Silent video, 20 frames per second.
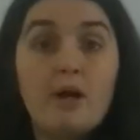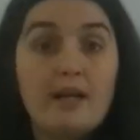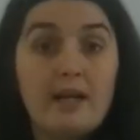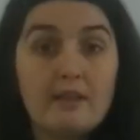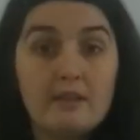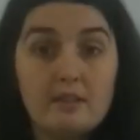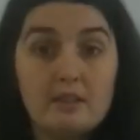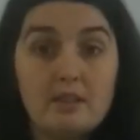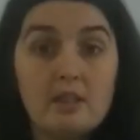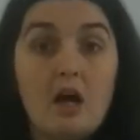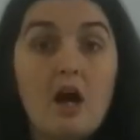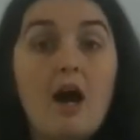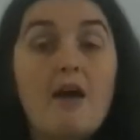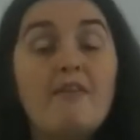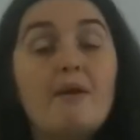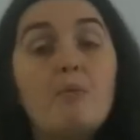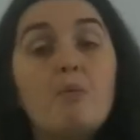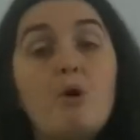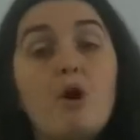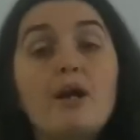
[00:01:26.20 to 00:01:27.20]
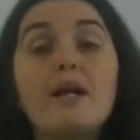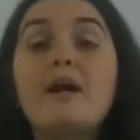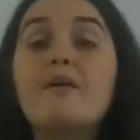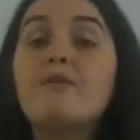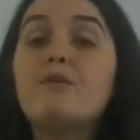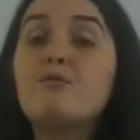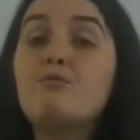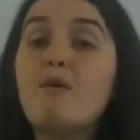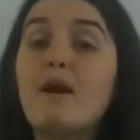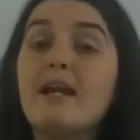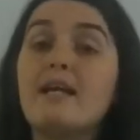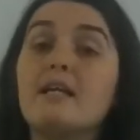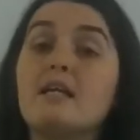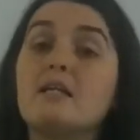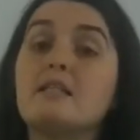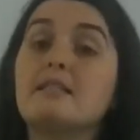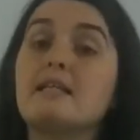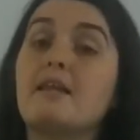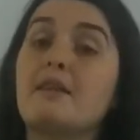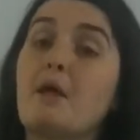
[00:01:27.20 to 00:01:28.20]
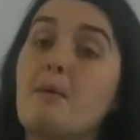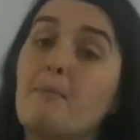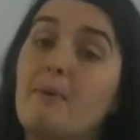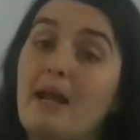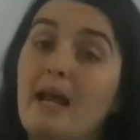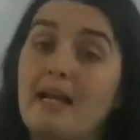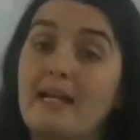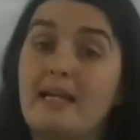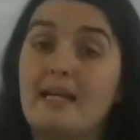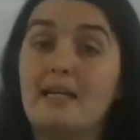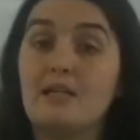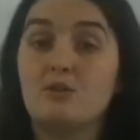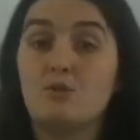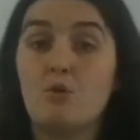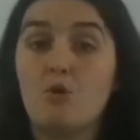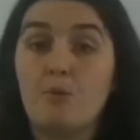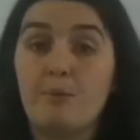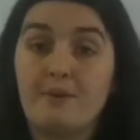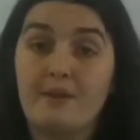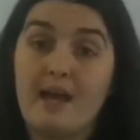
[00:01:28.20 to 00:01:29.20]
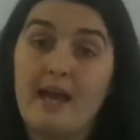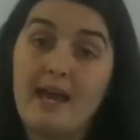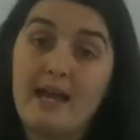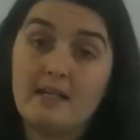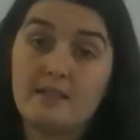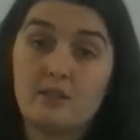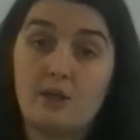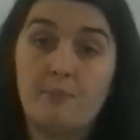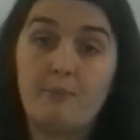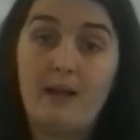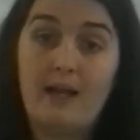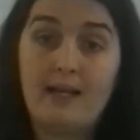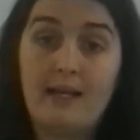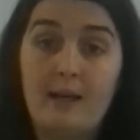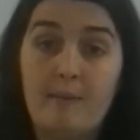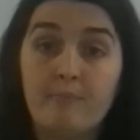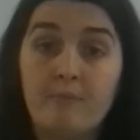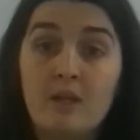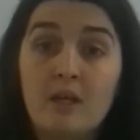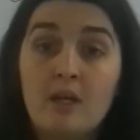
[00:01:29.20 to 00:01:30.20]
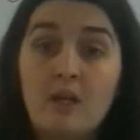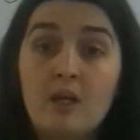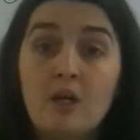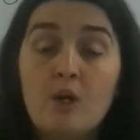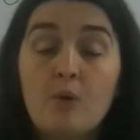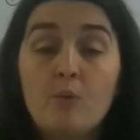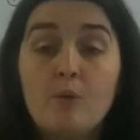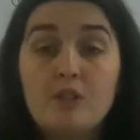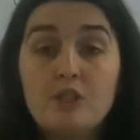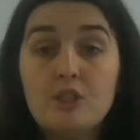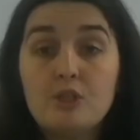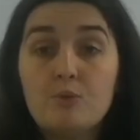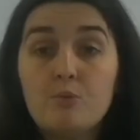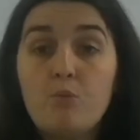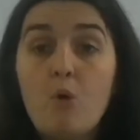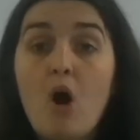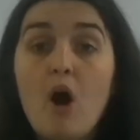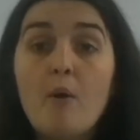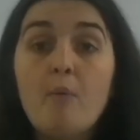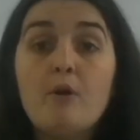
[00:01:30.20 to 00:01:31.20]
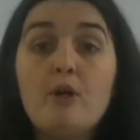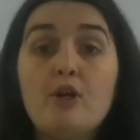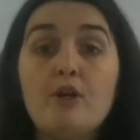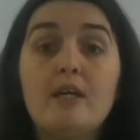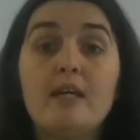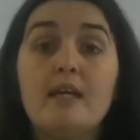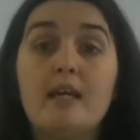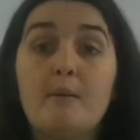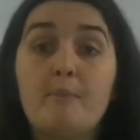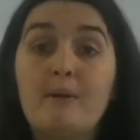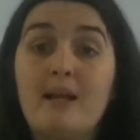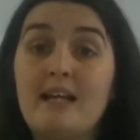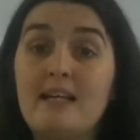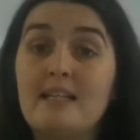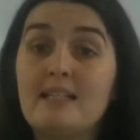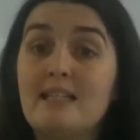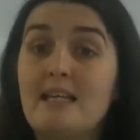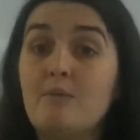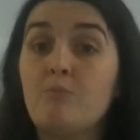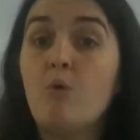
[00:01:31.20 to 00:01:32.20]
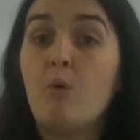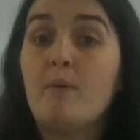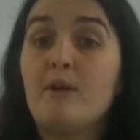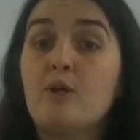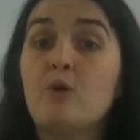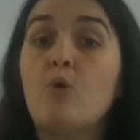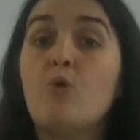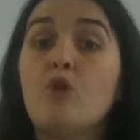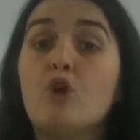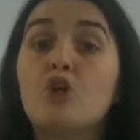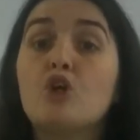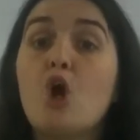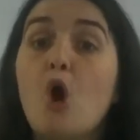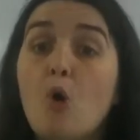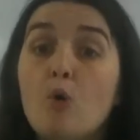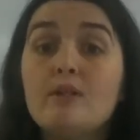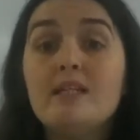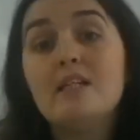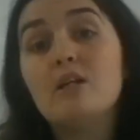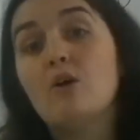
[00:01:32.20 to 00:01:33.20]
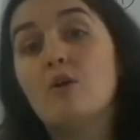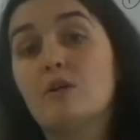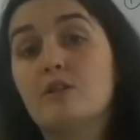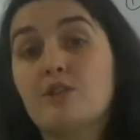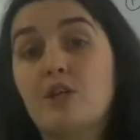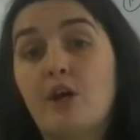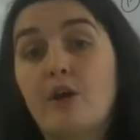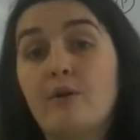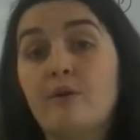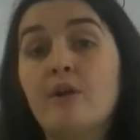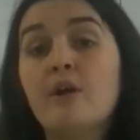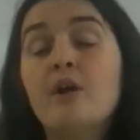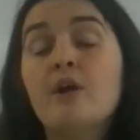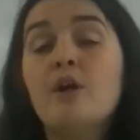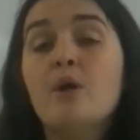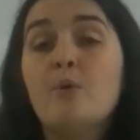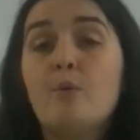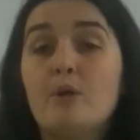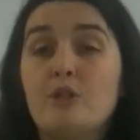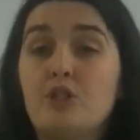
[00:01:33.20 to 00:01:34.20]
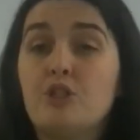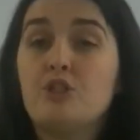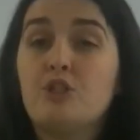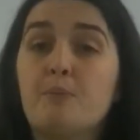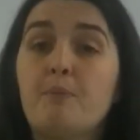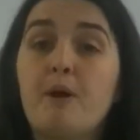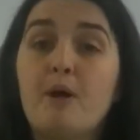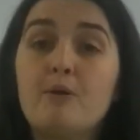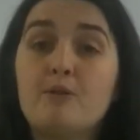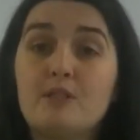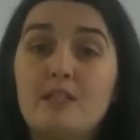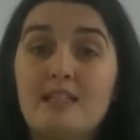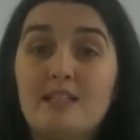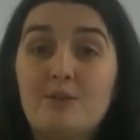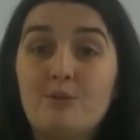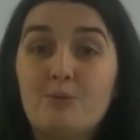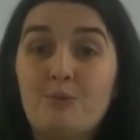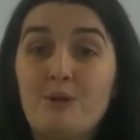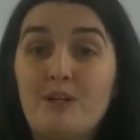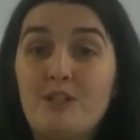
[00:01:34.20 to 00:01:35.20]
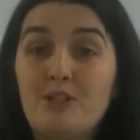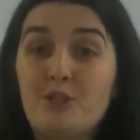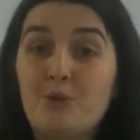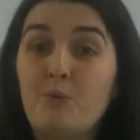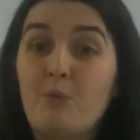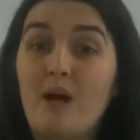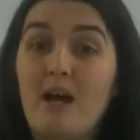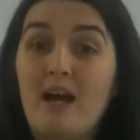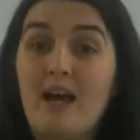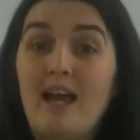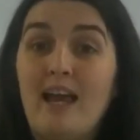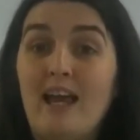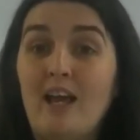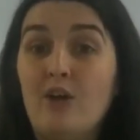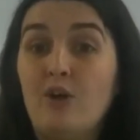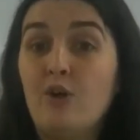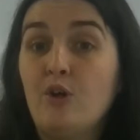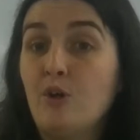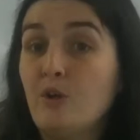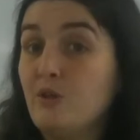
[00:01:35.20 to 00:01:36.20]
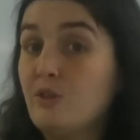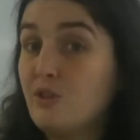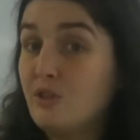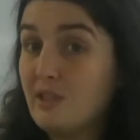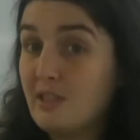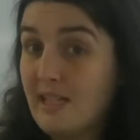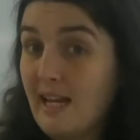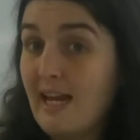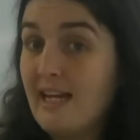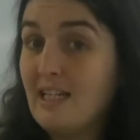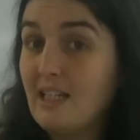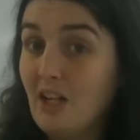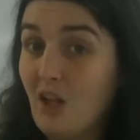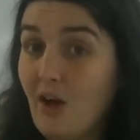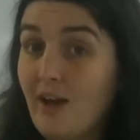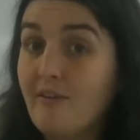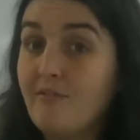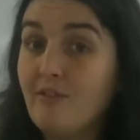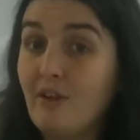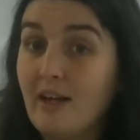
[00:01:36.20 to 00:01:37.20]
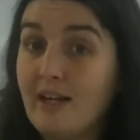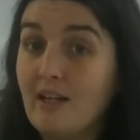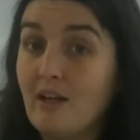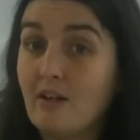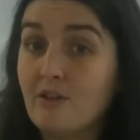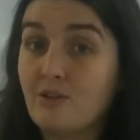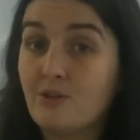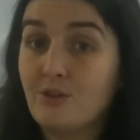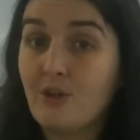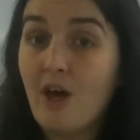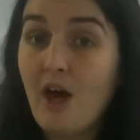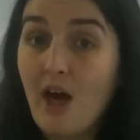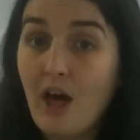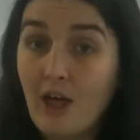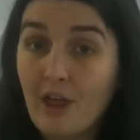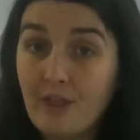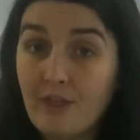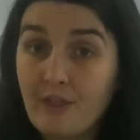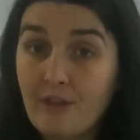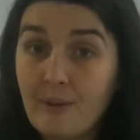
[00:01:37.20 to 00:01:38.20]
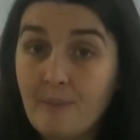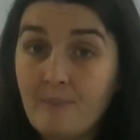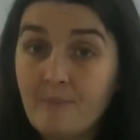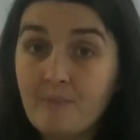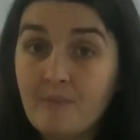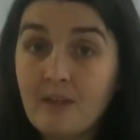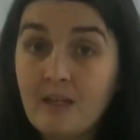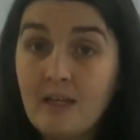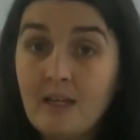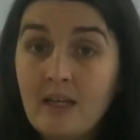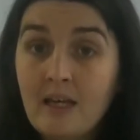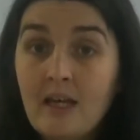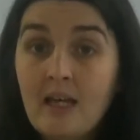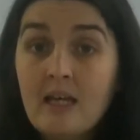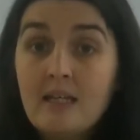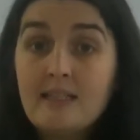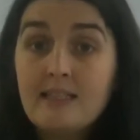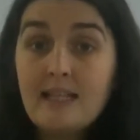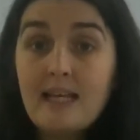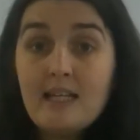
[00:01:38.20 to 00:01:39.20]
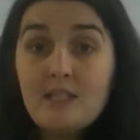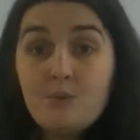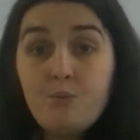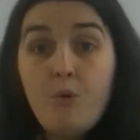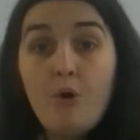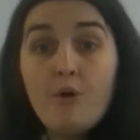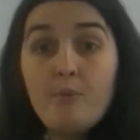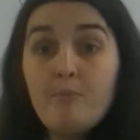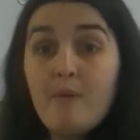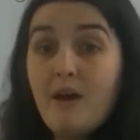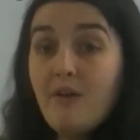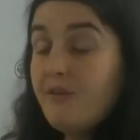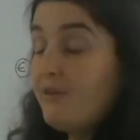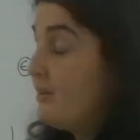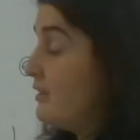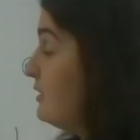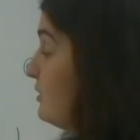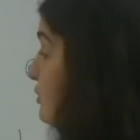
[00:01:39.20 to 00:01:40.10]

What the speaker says: out the star, and then work out the radius that that planet is orbiting, that exoplanet, which is why we're looking at planets in what we call the Goldilocks zone, which is supposedly the region where it could sustain life like us on Earth. So that's one method, and